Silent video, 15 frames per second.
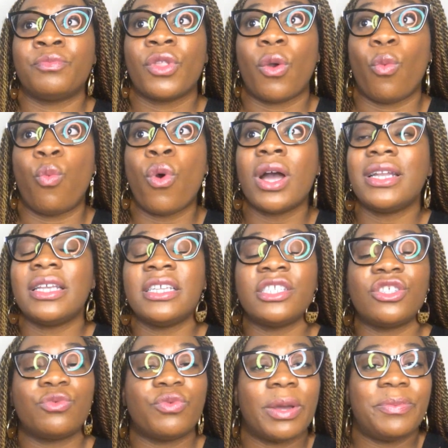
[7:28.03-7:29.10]
What
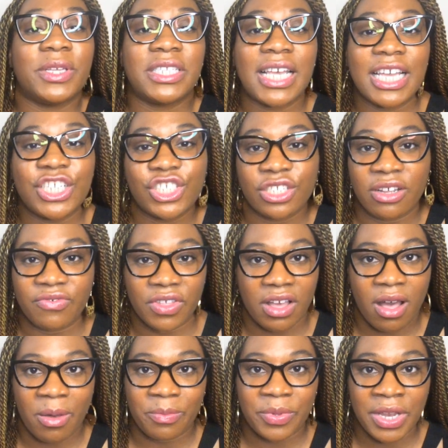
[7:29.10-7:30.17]
is the reputation of the
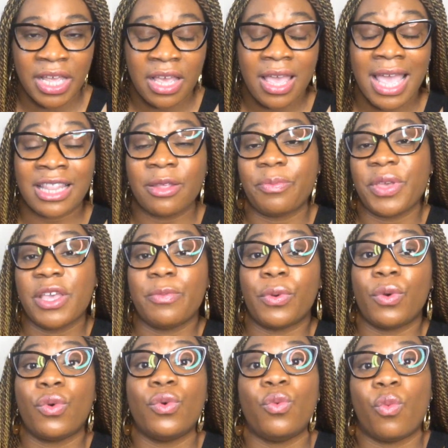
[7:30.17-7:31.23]
company and the
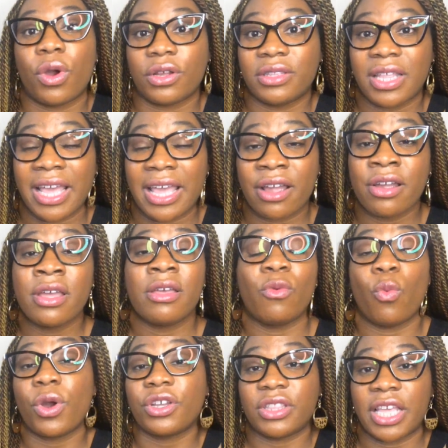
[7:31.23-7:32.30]
people who work there?
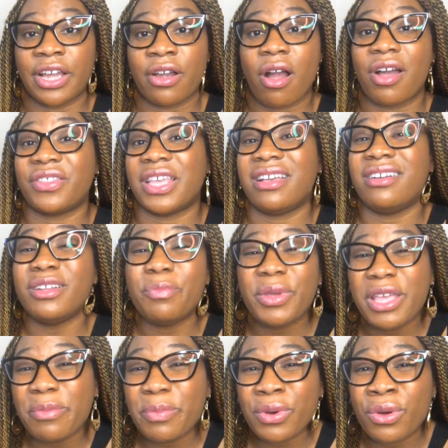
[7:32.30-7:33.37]
Are they good
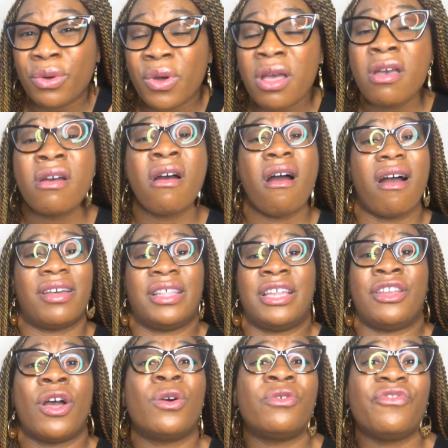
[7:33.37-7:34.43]
people? Are they
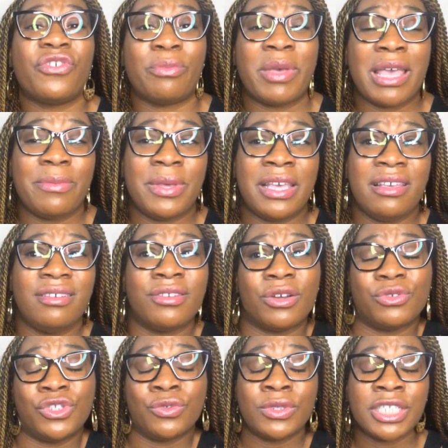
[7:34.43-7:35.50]
known for maybe,
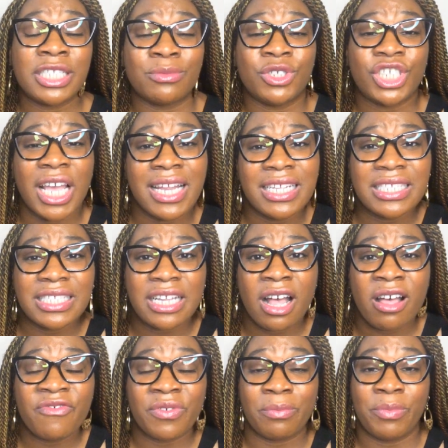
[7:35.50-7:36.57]
doing some shady
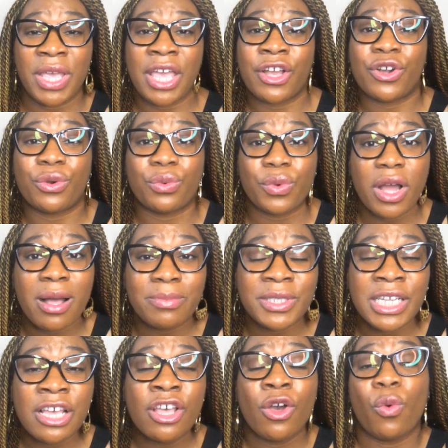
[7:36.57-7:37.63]
stuff and being
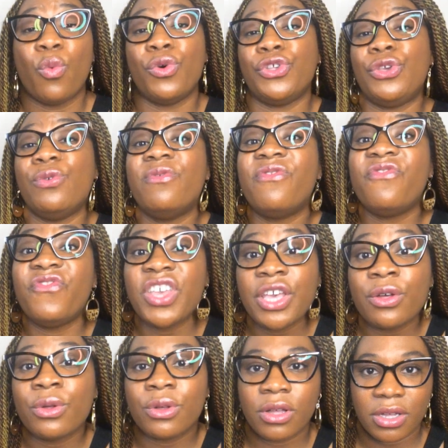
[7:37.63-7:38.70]
corrupt? Will you
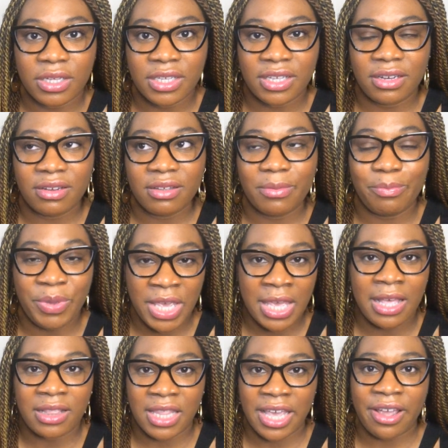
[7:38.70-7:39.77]
feel good
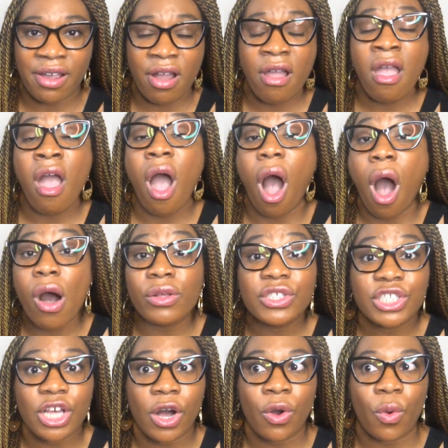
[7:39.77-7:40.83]
being there?
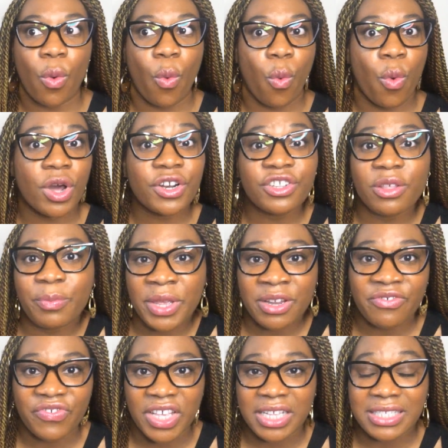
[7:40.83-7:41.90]
Also, what are the
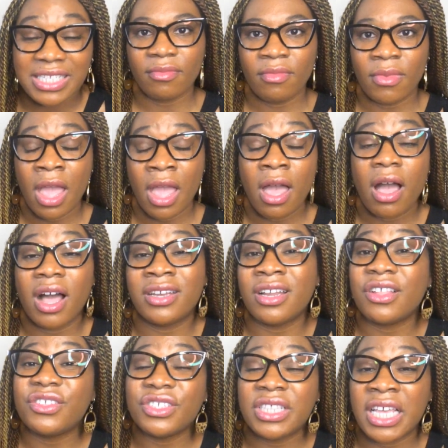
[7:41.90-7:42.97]
benefits?
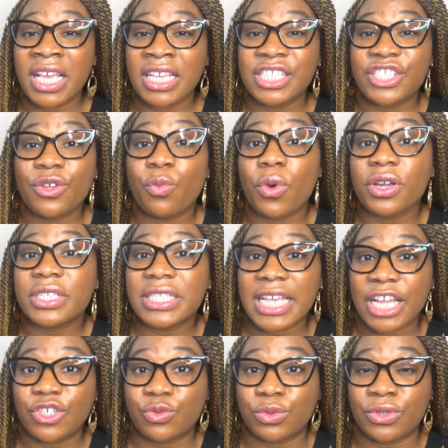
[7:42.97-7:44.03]
Another thing is the work
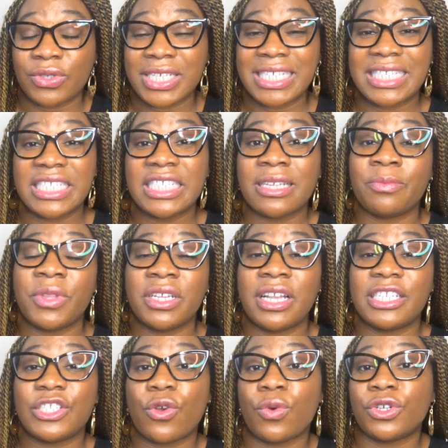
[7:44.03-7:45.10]
schedule. Is it something
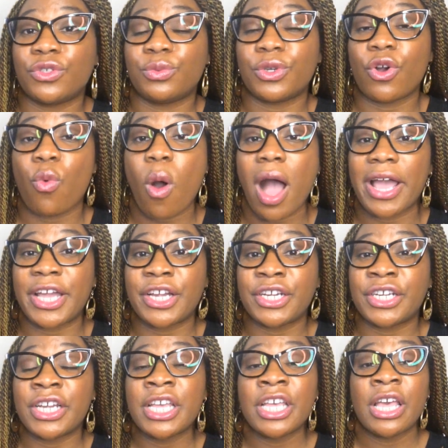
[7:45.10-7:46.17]
that's going to
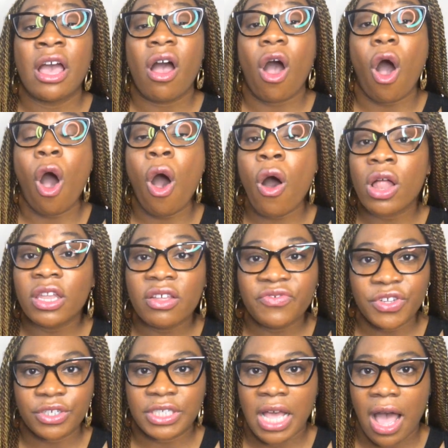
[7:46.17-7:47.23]
require all of
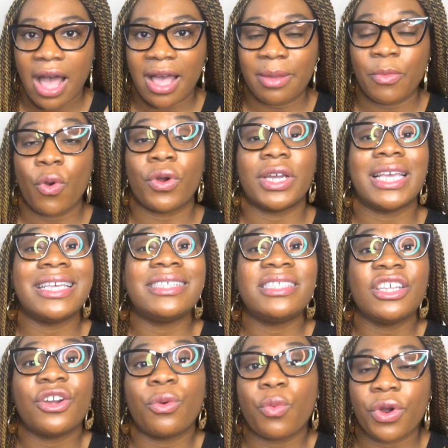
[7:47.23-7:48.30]
your time, or is
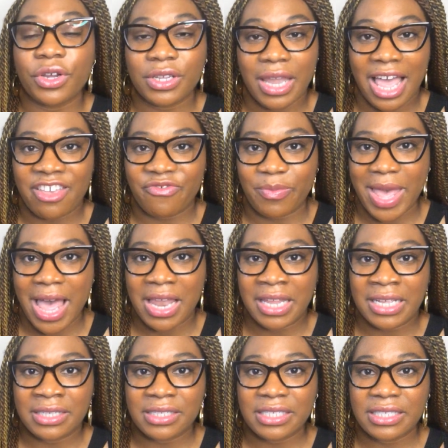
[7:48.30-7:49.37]
there a work-life
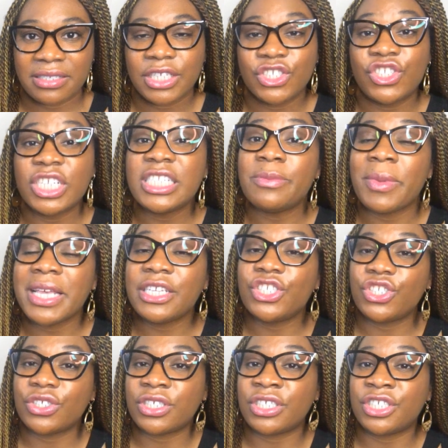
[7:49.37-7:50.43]
balance? Just make
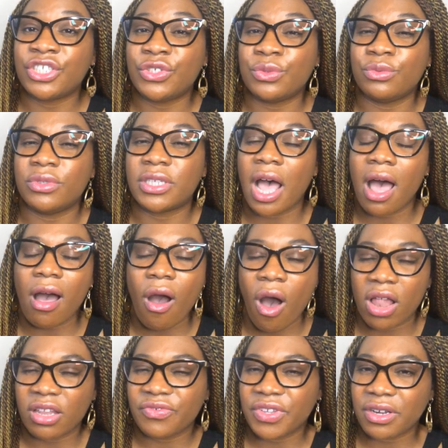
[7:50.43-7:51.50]
sure you dot
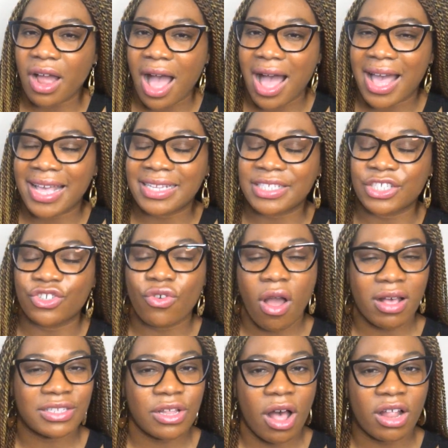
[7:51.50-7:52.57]
all of your I's and
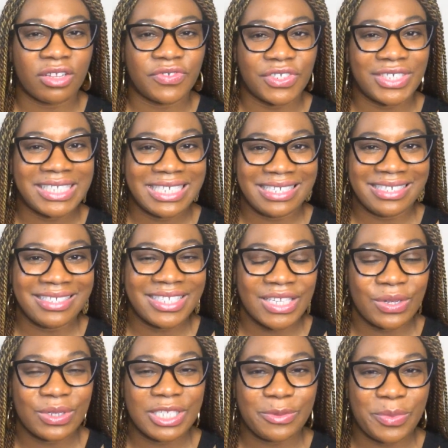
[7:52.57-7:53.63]
cross all of your T's,
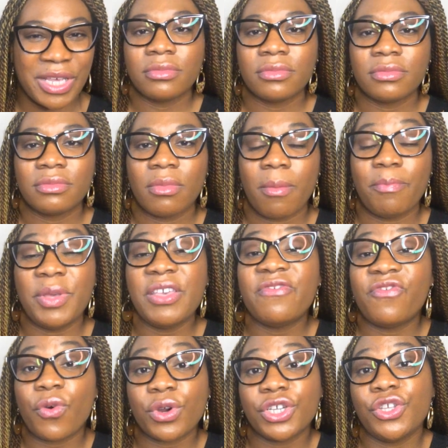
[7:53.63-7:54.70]
so to speak,
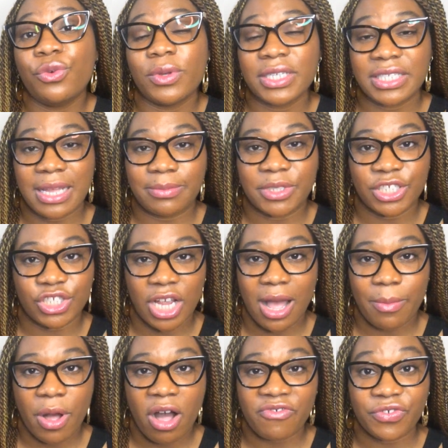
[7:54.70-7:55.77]
before you accept a
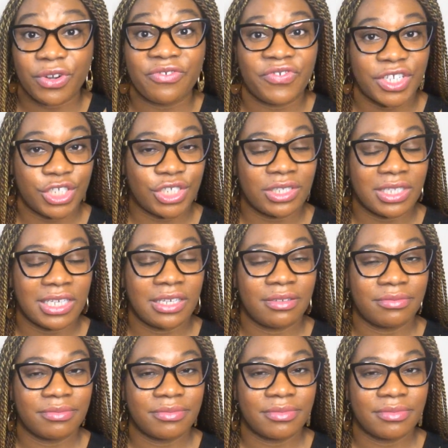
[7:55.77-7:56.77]
job offer officially.